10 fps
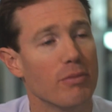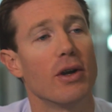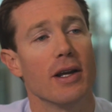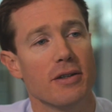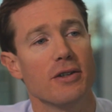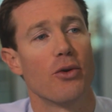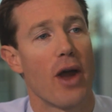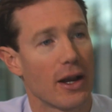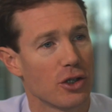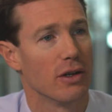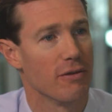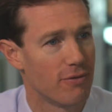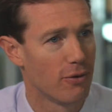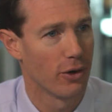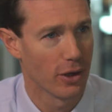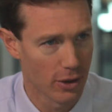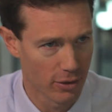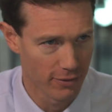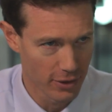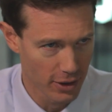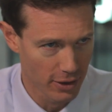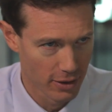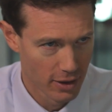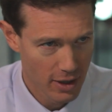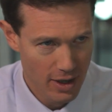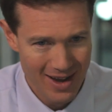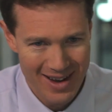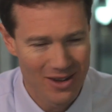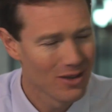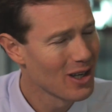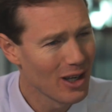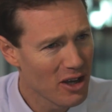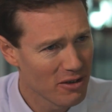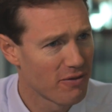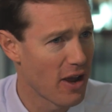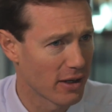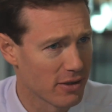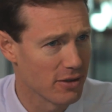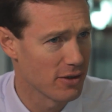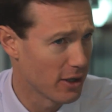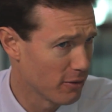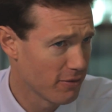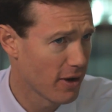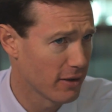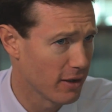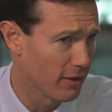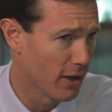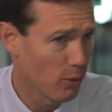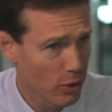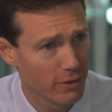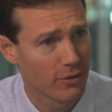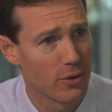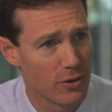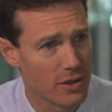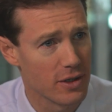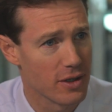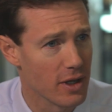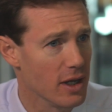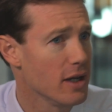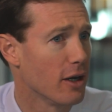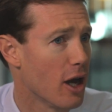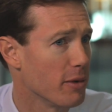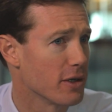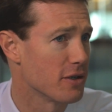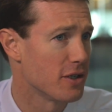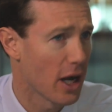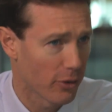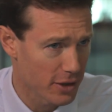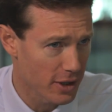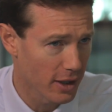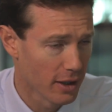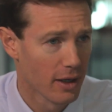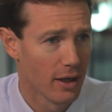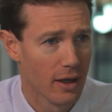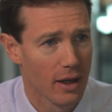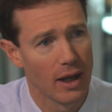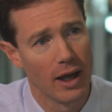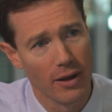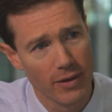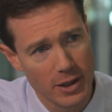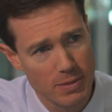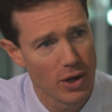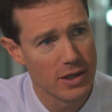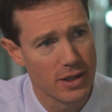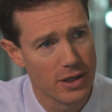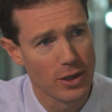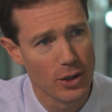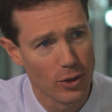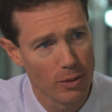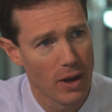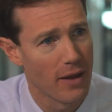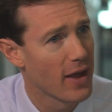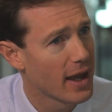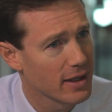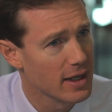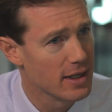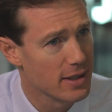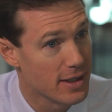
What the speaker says: prices are actually falling year over year. Now, there's a lot of factors that are affecting that. One, of course, is the economic austerity that is present in Europe, and that is